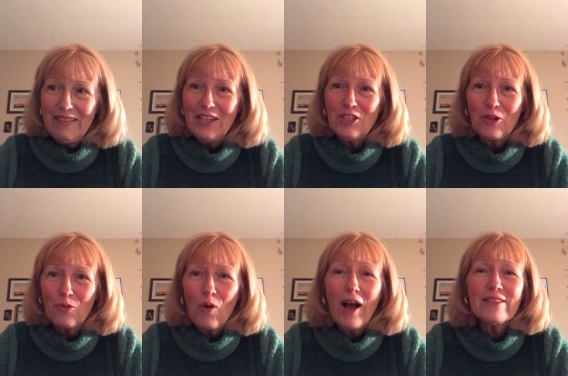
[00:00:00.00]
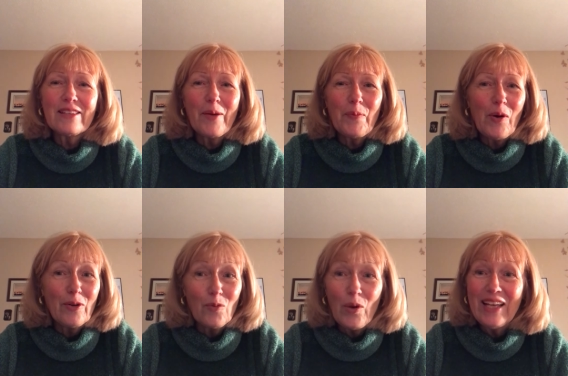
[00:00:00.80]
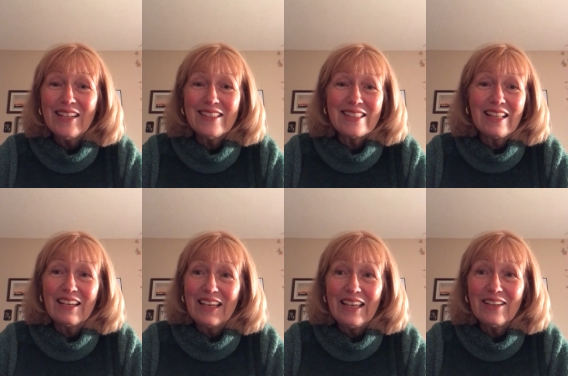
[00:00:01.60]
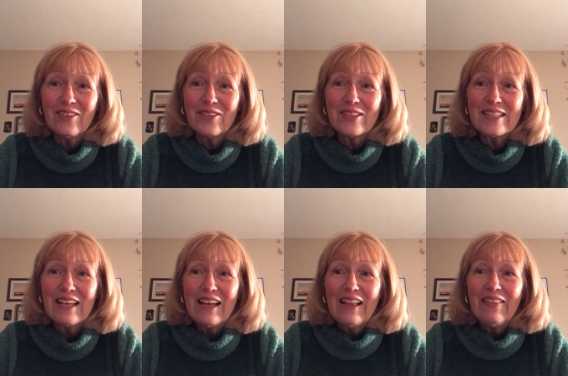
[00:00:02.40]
They shall rise up on wings like eagles.